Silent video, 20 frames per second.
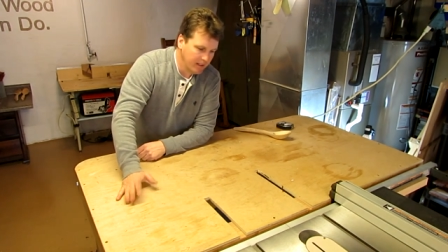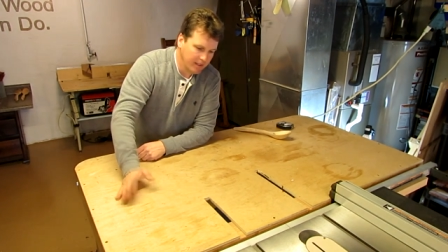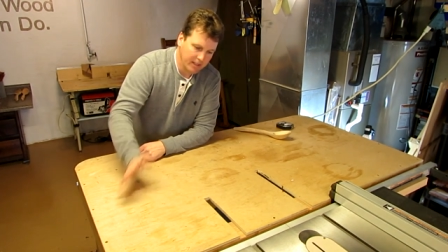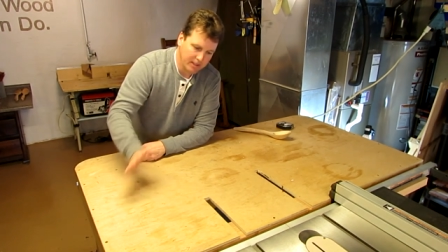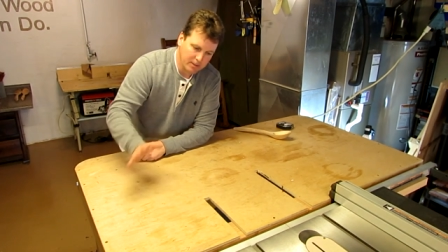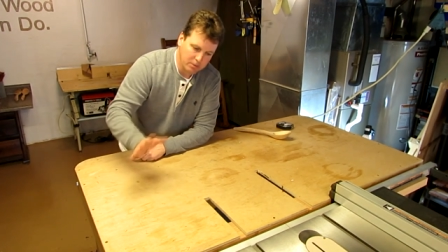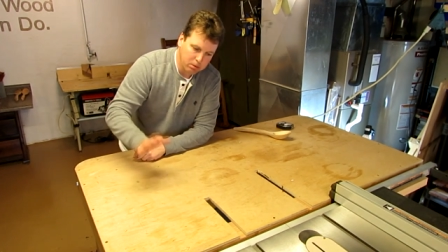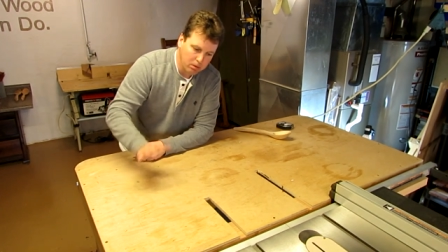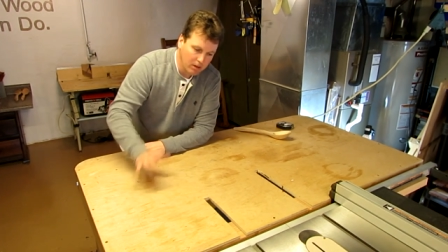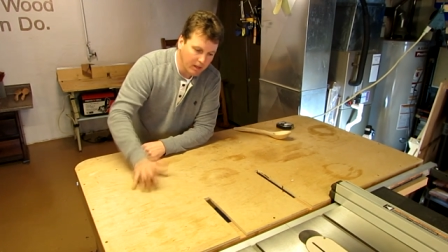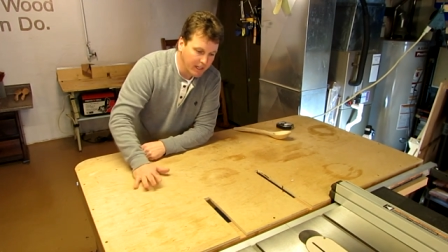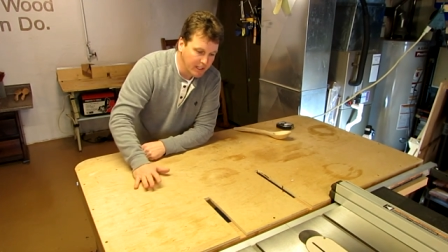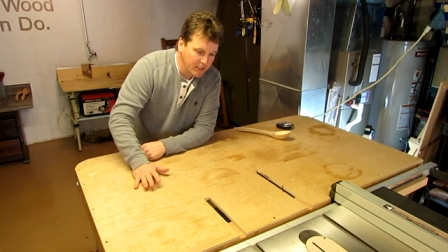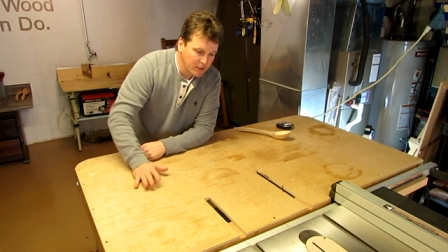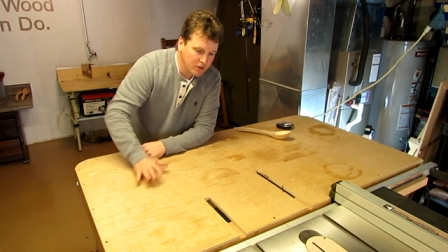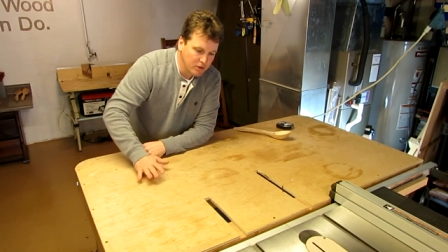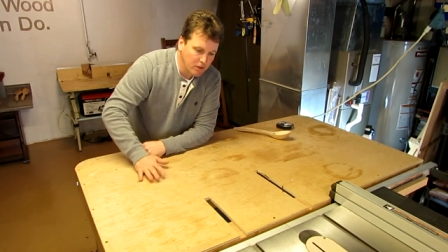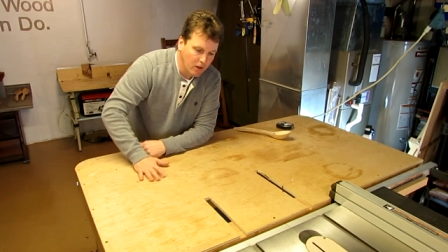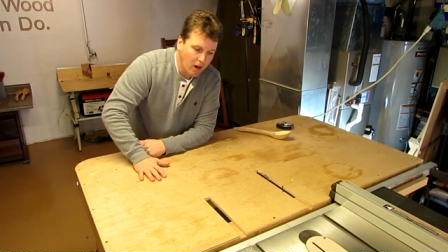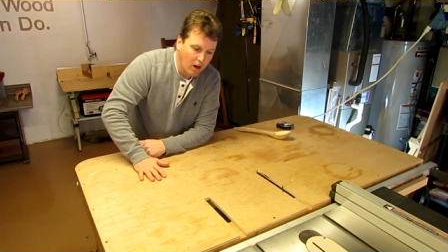It's plenty
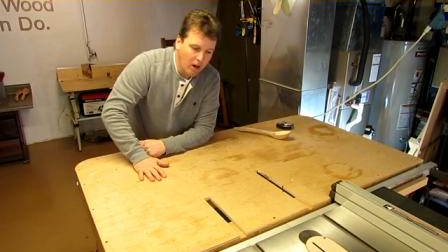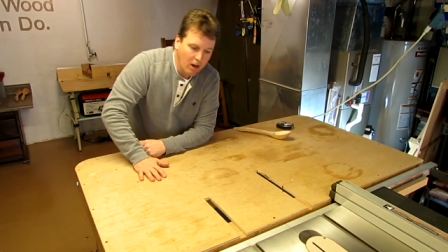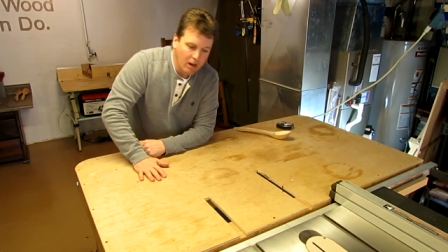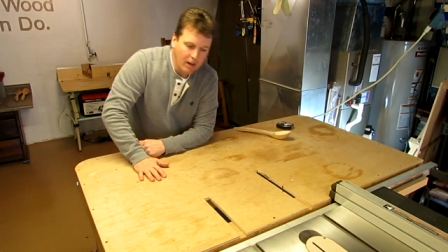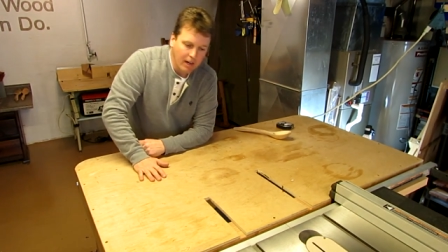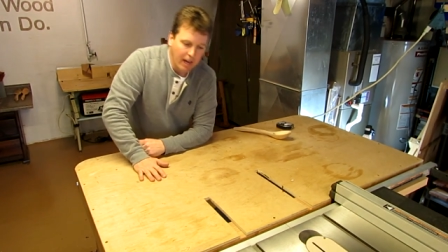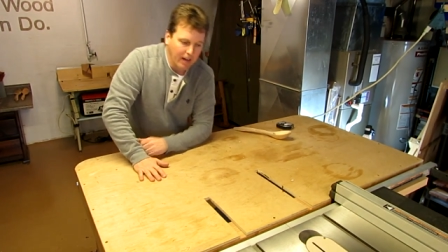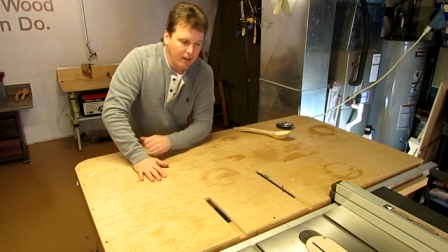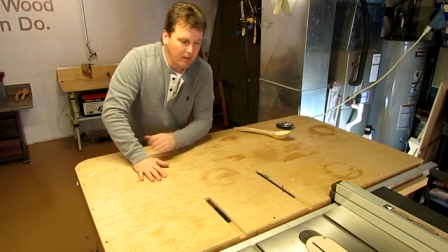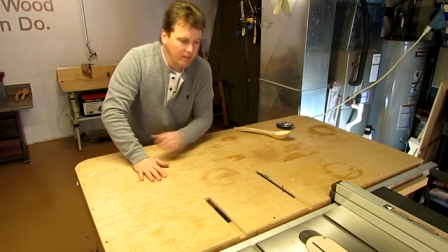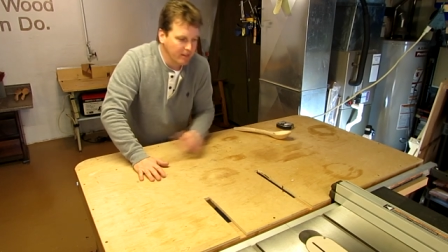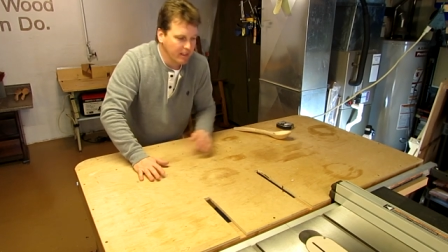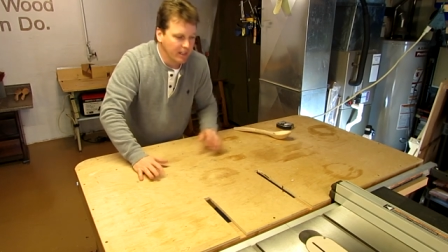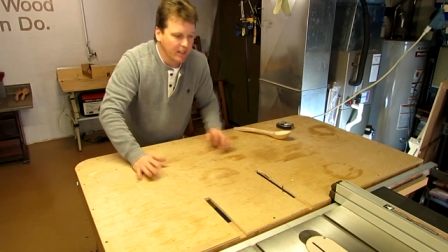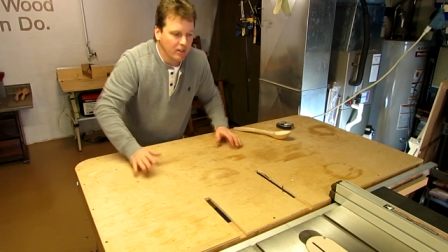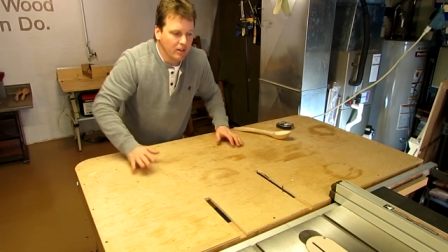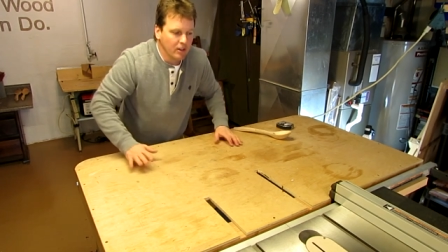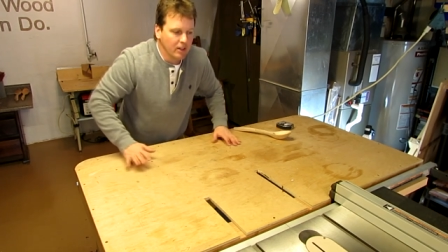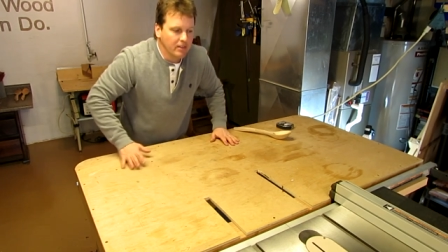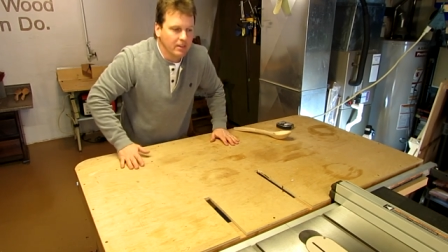strong. I don't
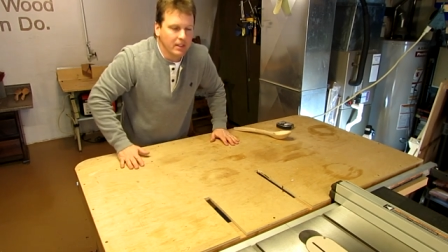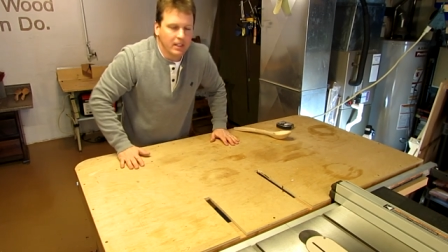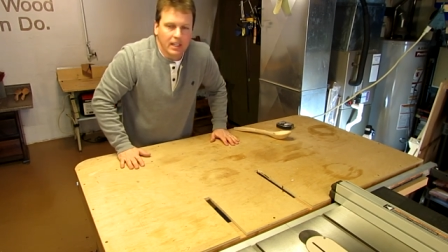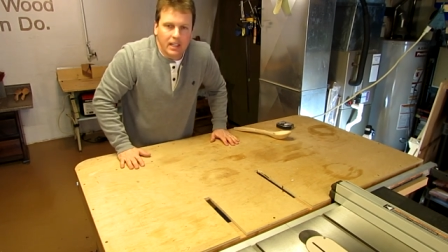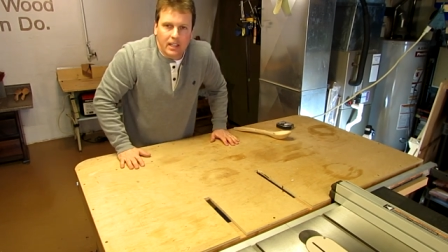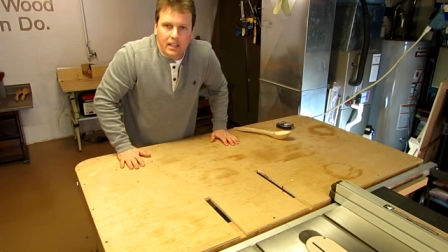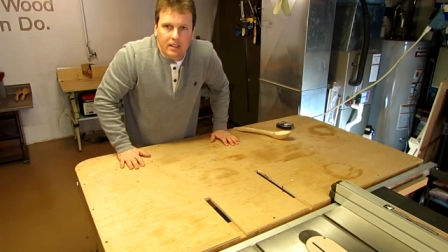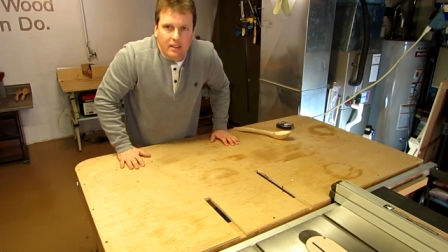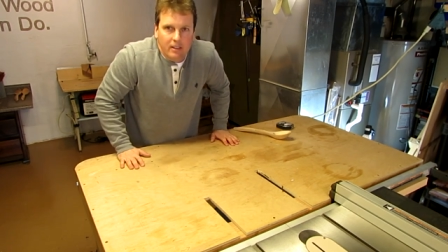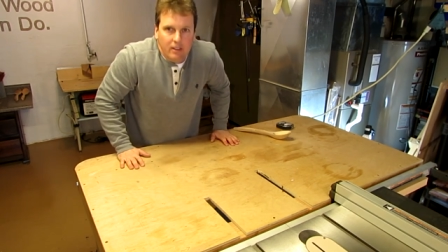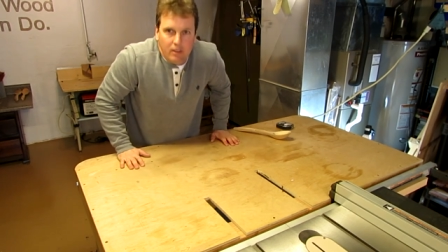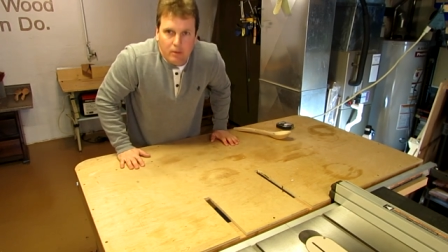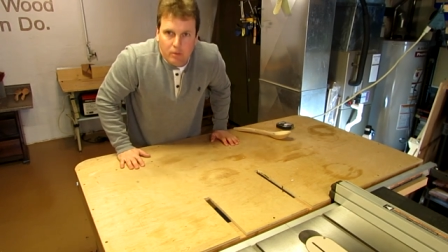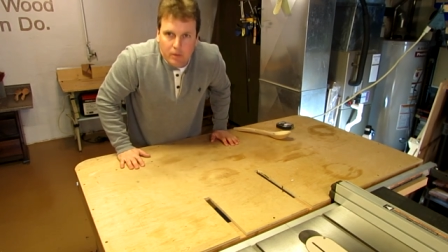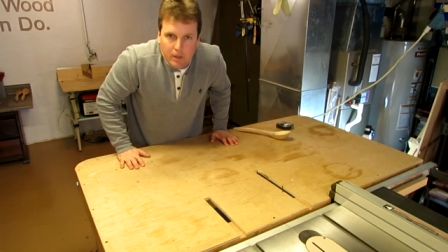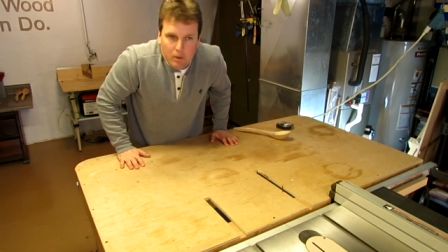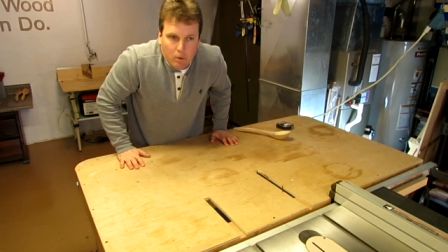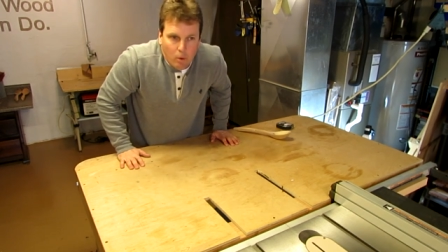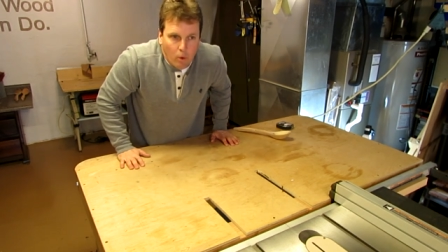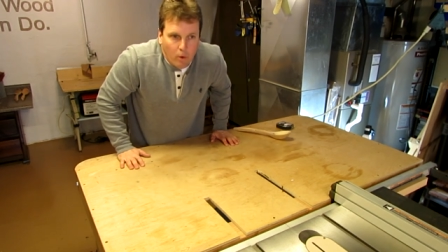think you even need
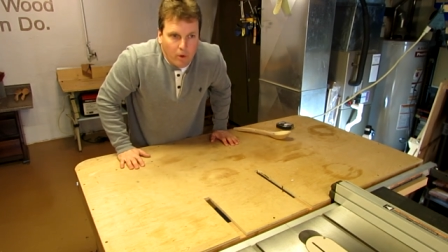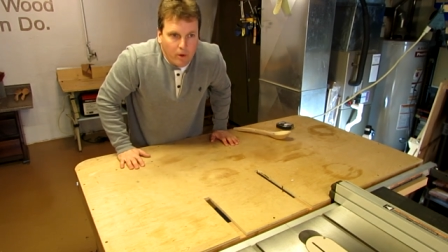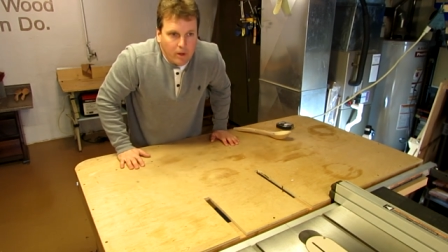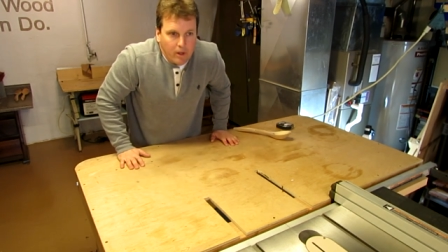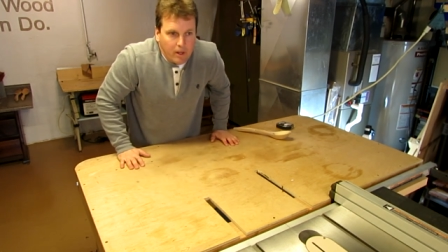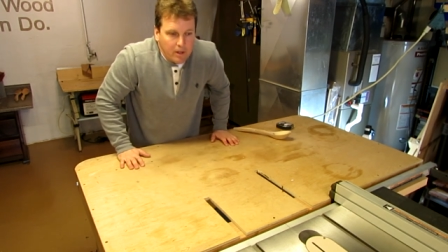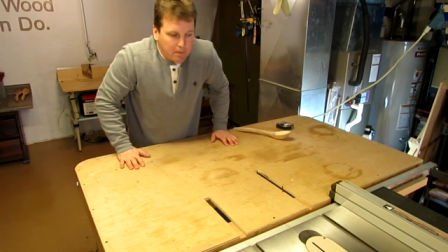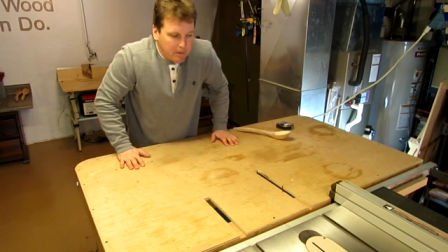3/4.